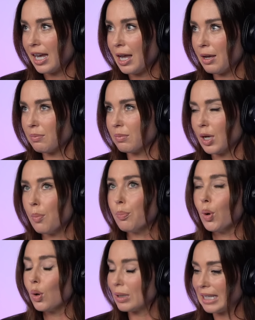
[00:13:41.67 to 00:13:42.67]
a, a
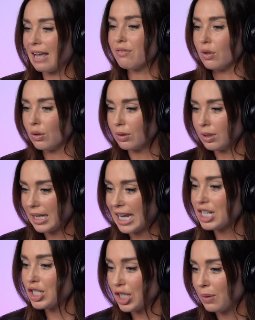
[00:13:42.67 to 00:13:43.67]
board level
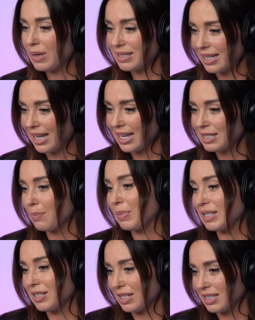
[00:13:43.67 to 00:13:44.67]
issue, is it? It's a
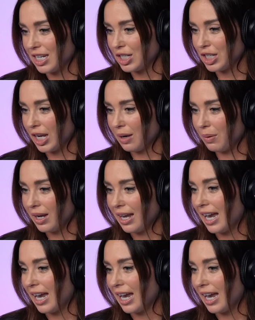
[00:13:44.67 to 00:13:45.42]
business issue.